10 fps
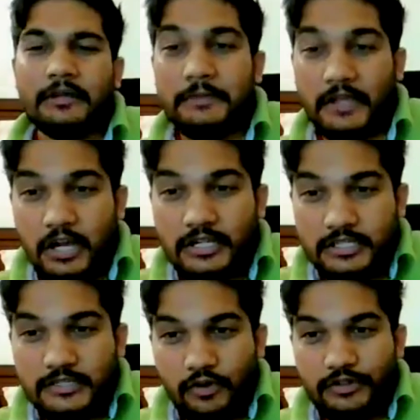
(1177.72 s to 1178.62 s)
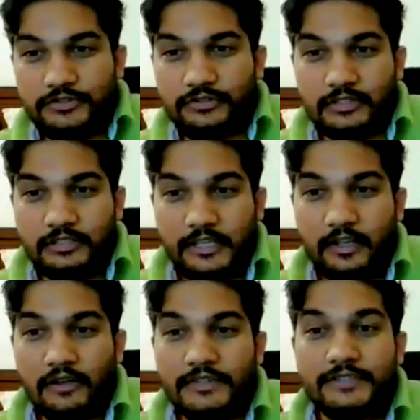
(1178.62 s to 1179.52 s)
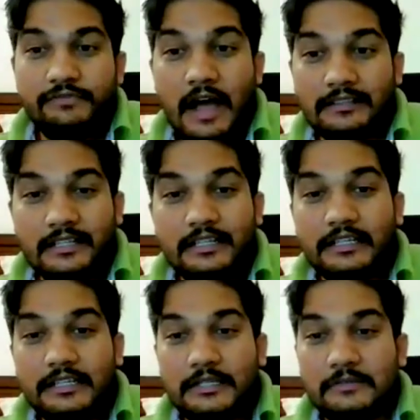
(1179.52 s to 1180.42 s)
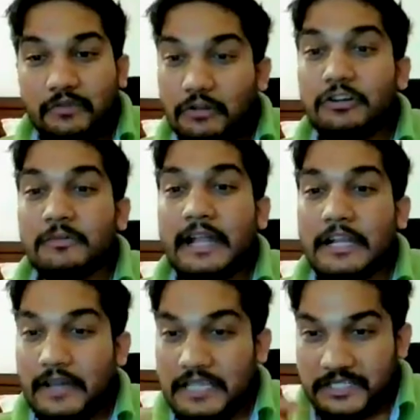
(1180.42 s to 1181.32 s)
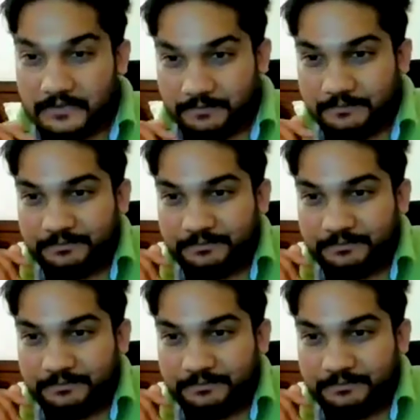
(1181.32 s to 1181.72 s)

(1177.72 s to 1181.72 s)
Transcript: but because it was you know the thing of his father he followed my advice